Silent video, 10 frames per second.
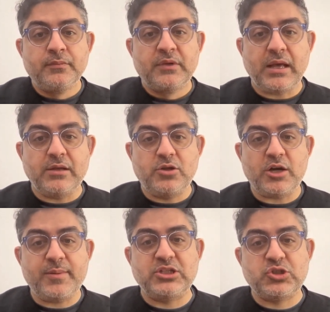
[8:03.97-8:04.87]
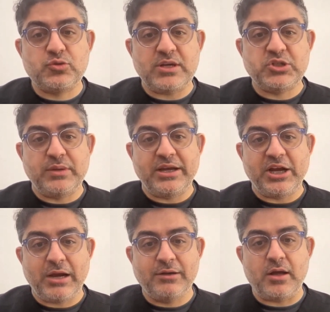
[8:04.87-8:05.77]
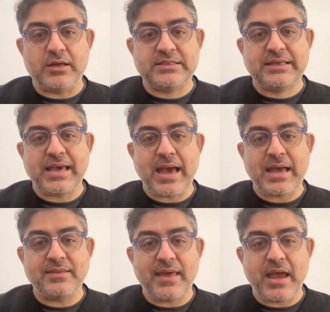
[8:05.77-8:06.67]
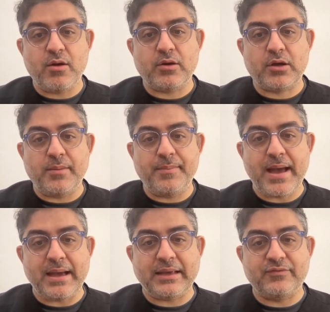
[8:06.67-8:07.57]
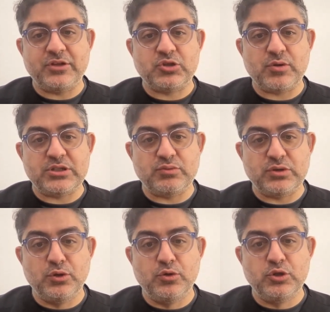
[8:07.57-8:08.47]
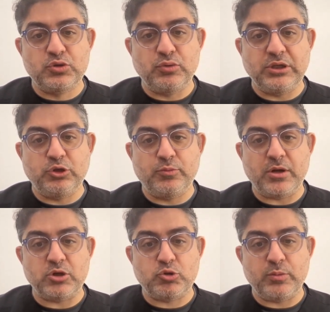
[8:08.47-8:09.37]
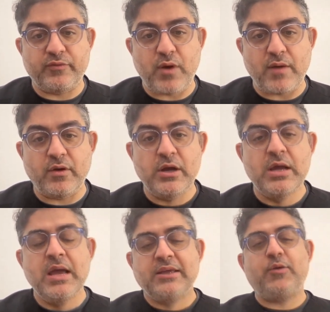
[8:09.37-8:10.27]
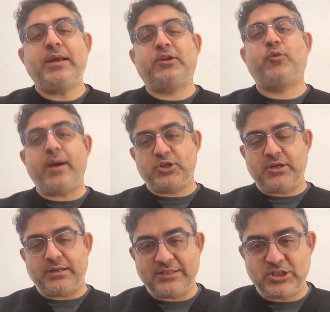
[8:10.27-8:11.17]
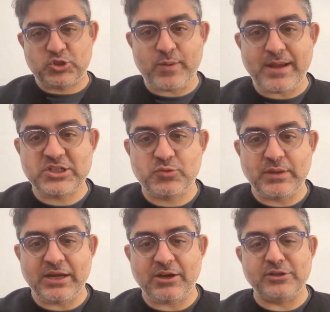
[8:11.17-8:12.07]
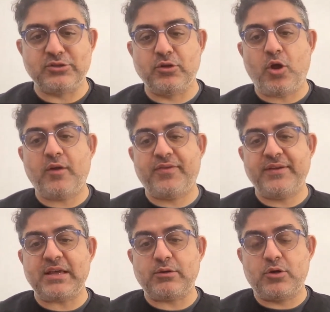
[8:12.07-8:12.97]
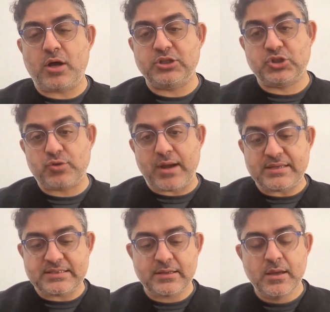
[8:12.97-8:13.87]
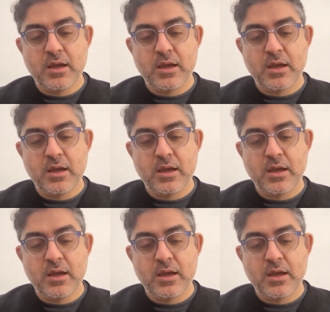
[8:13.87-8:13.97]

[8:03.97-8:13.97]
Can you talk about stress-related hair loss? Can the hair come back if the stress is loose? Do you need to be on a treatment forever? Great question. Stress-related hair loss. There are a lot of things that could cause stress.